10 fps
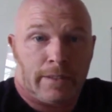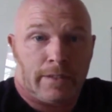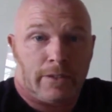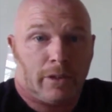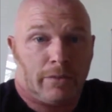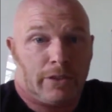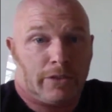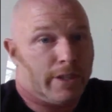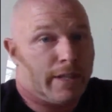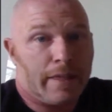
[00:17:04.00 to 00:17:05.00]
So
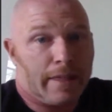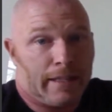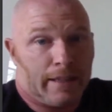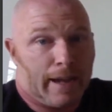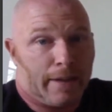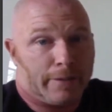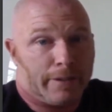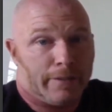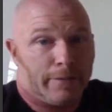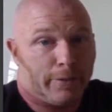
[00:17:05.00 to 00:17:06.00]
there's nothing
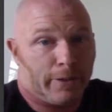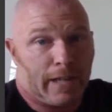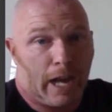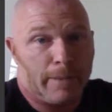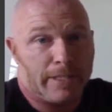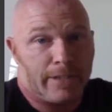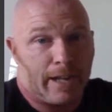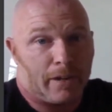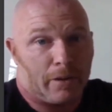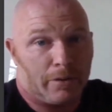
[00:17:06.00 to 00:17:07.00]
left for the common
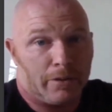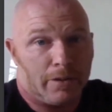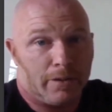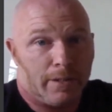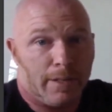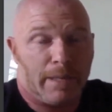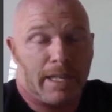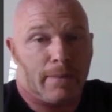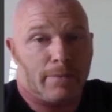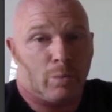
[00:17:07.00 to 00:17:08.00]
stockholders. It
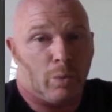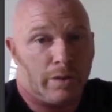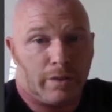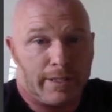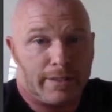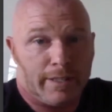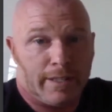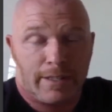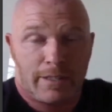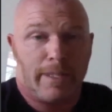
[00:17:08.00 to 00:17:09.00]
becomes worthless.
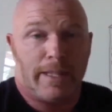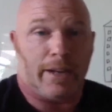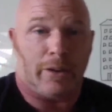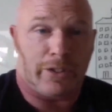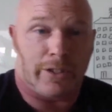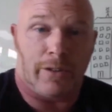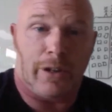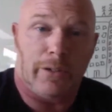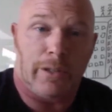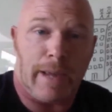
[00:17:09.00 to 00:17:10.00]
Doesn't mean they don't still
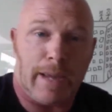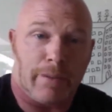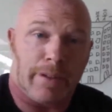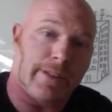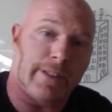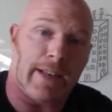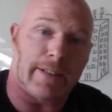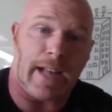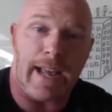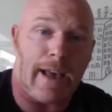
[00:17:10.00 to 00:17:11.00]
own the paper that says
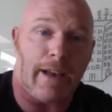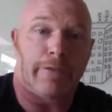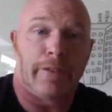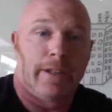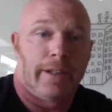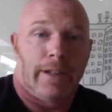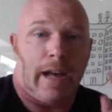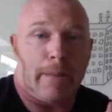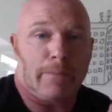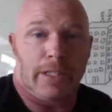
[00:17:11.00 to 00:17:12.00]
I have
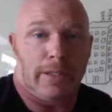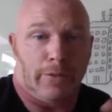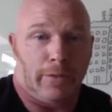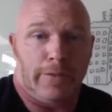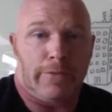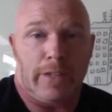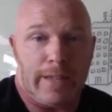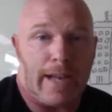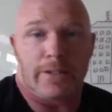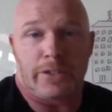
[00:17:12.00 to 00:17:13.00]
options for
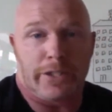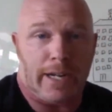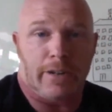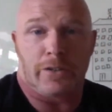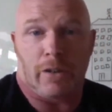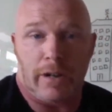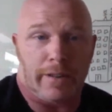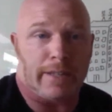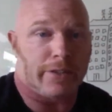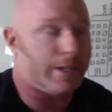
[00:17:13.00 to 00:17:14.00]
50,000 shares or
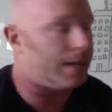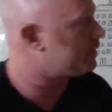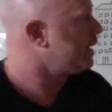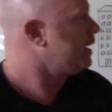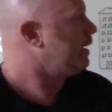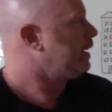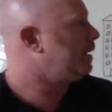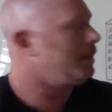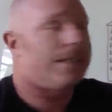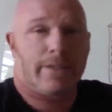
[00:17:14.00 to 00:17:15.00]
100,000 shares.
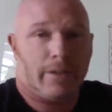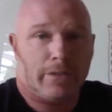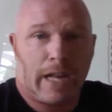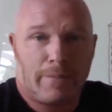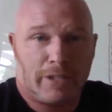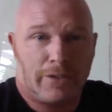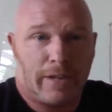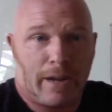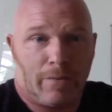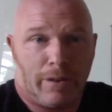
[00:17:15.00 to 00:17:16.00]
It means that those options are
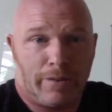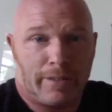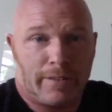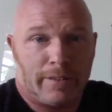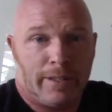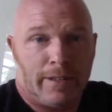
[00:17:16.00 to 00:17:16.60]
now worthless.